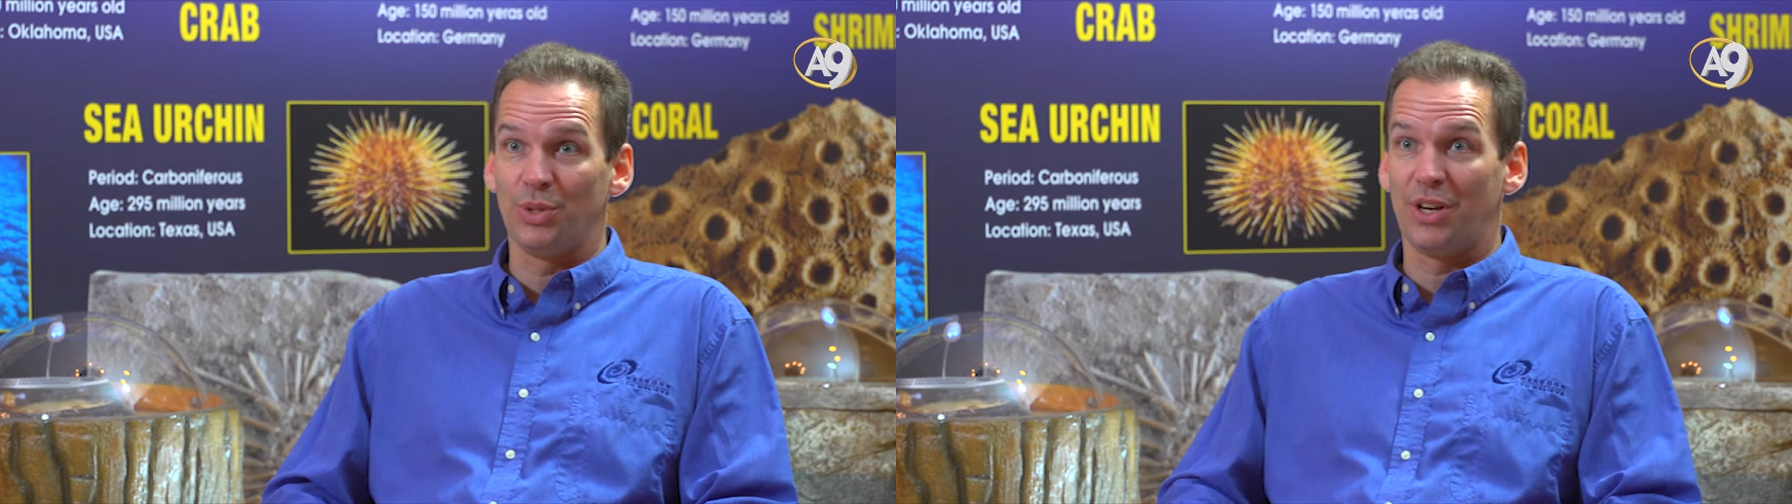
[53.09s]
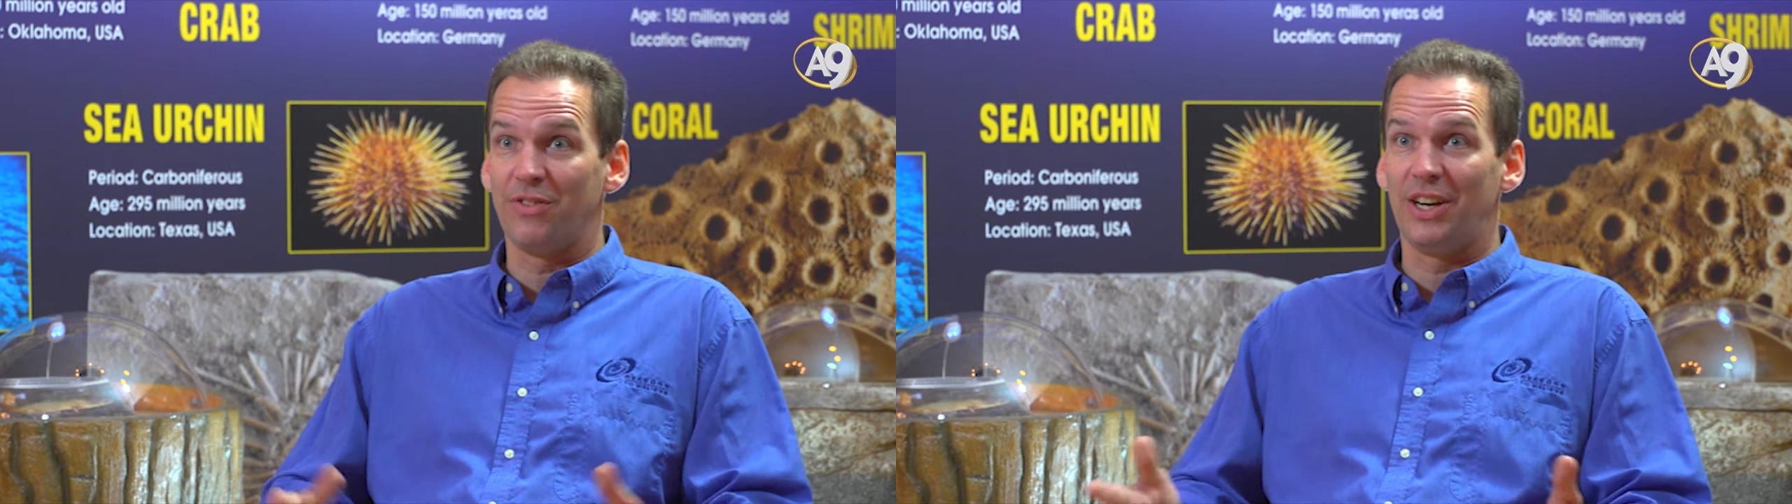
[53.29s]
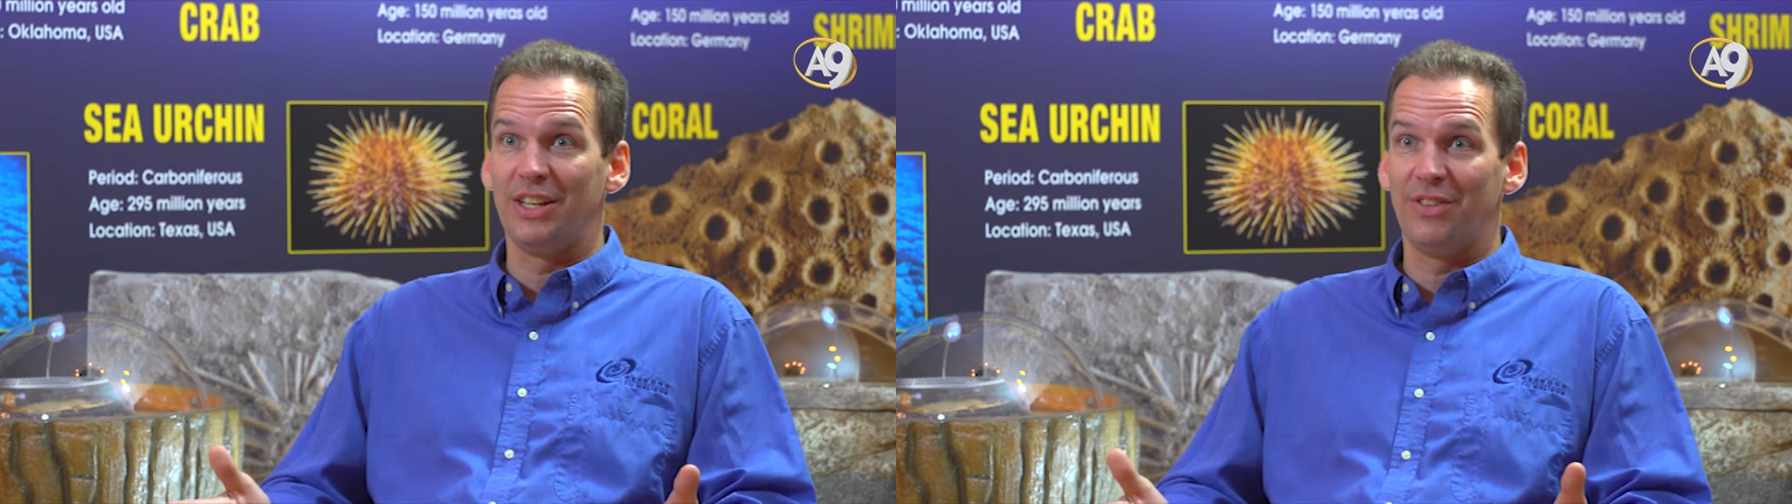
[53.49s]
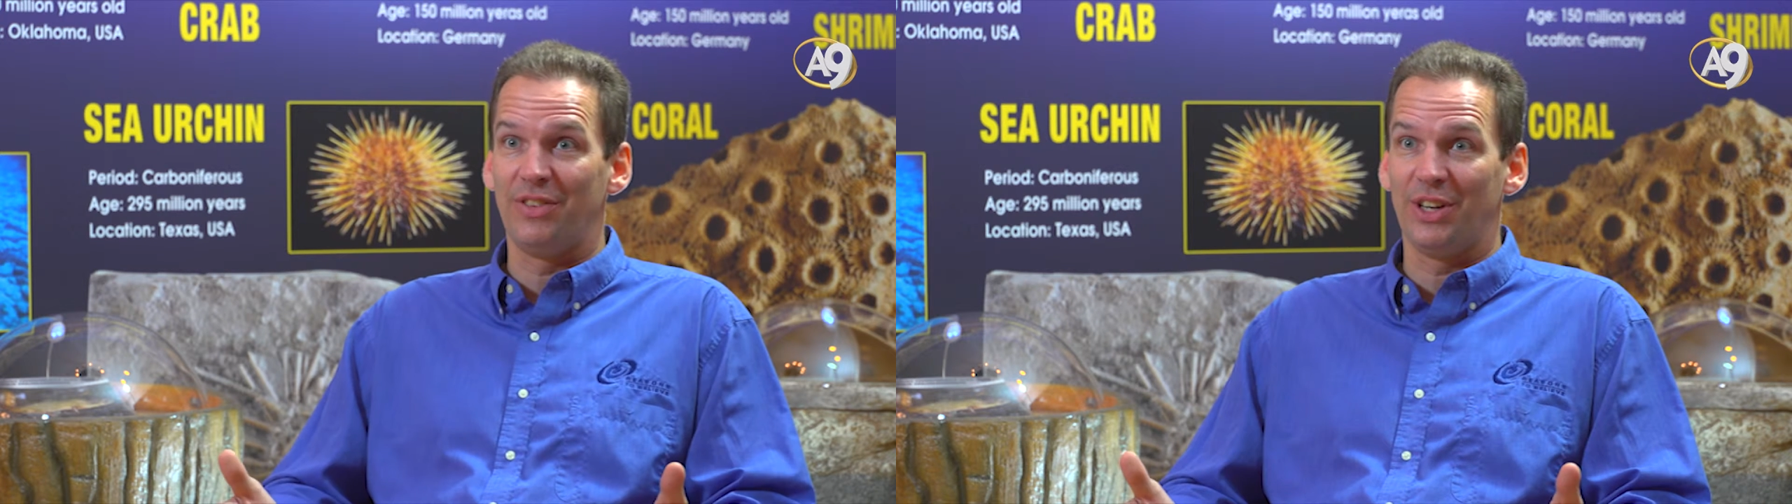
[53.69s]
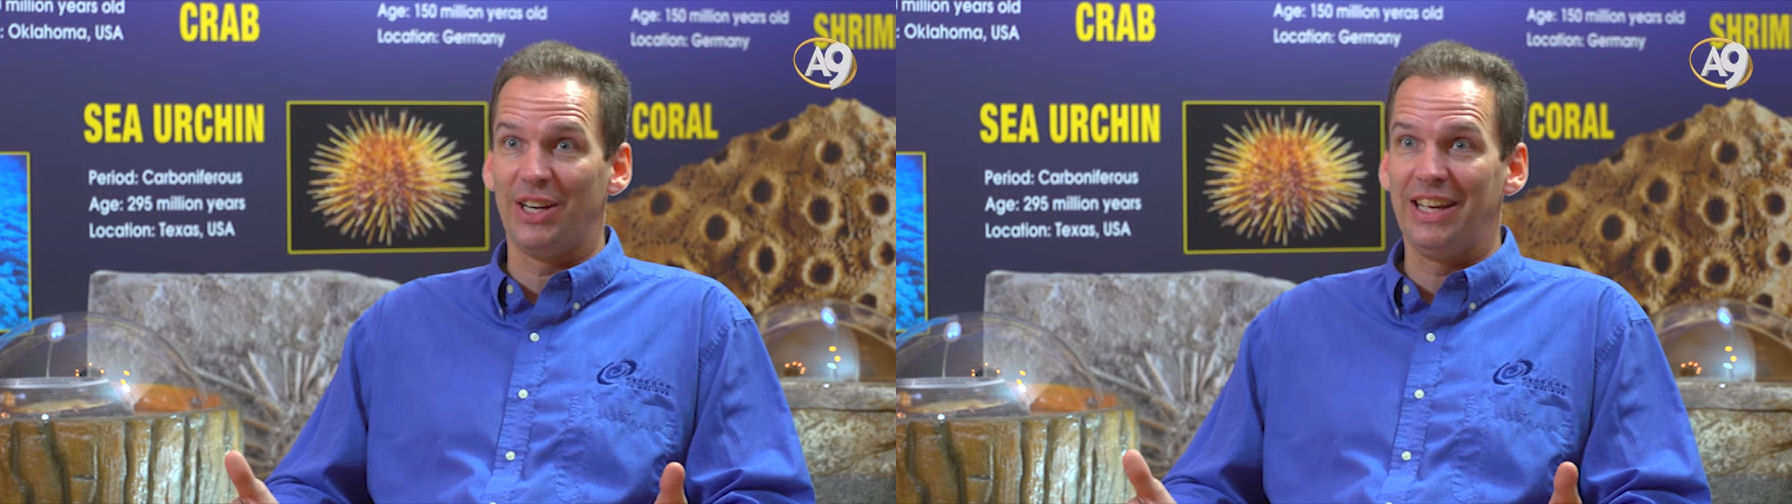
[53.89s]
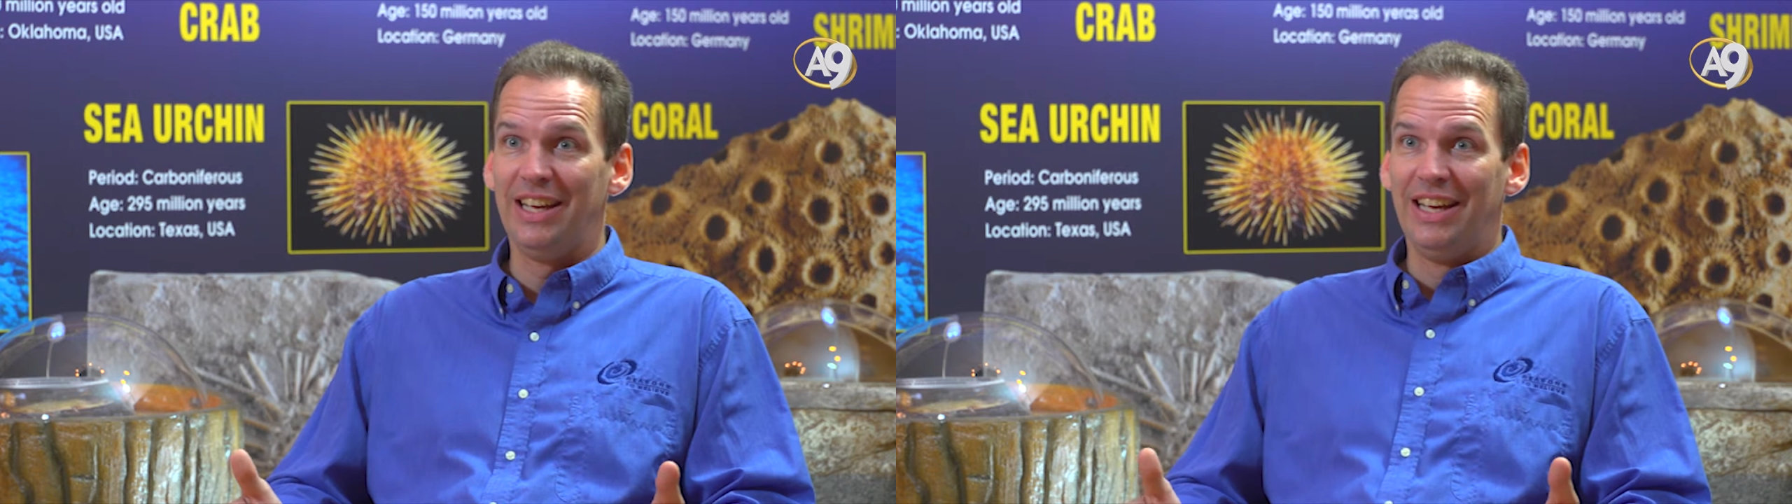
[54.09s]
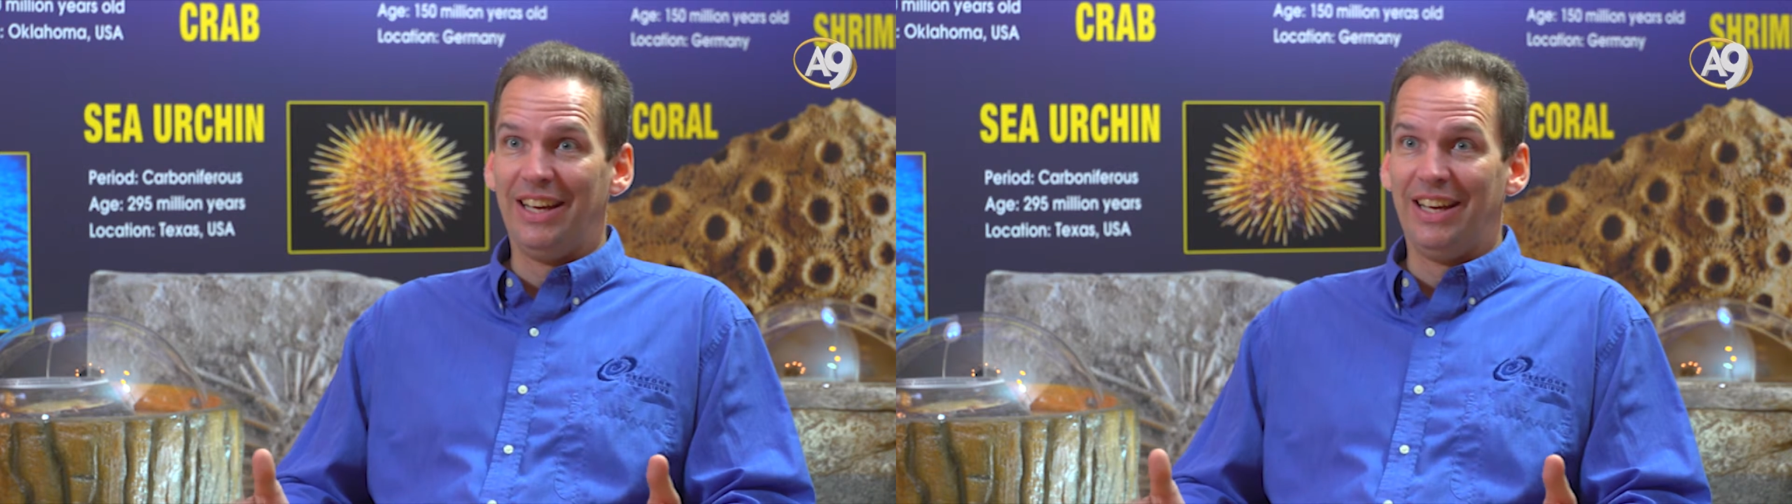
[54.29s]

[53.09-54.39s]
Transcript: which I find a very